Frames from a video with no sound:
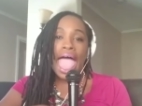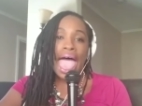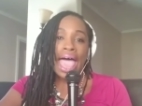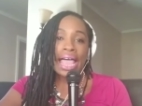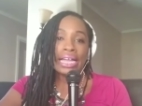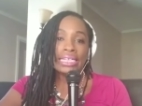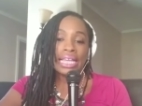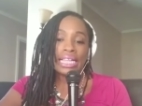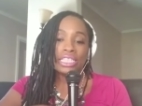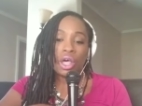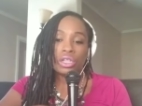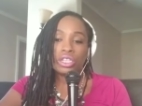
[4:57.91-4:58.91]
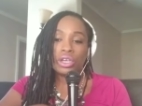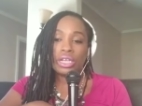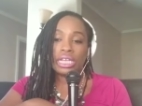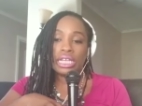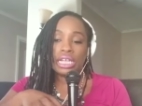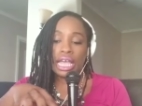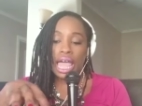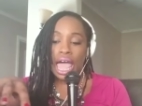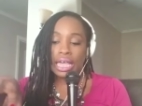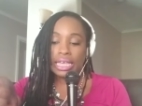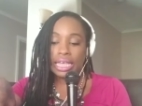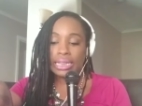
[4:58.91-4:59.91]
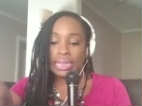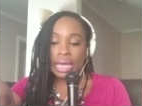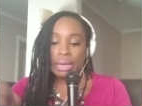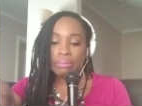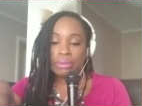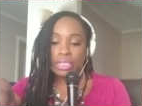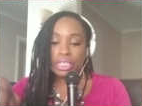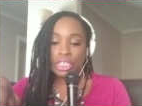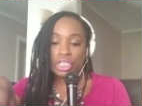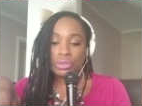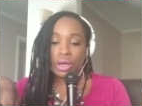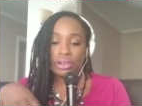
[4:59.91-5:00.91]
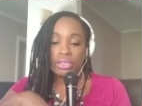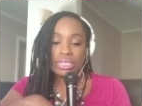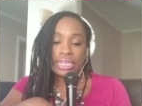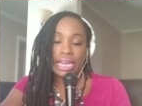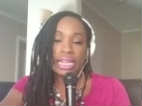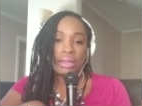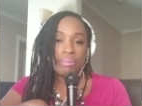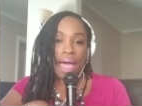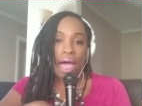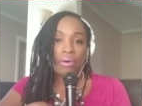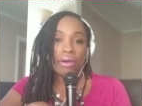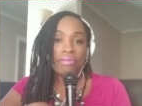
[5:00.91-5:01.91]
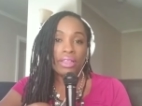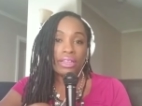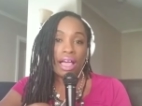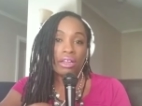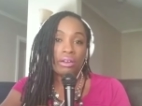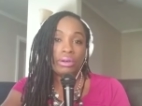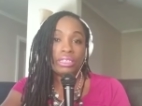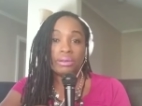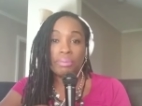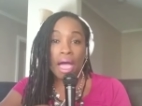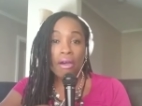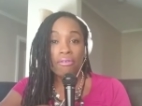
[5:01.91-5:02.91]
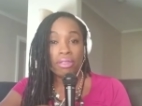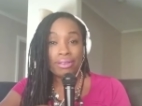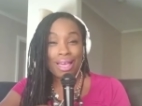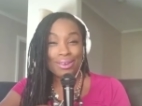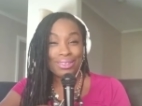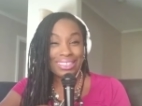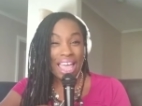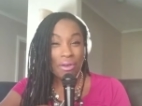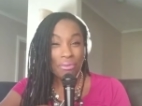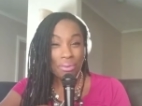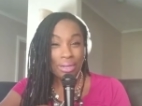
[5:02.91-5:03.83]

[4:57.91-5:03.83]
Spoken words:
And it's also going to get them to understanding the power of the dollar, which the power of the dollar is not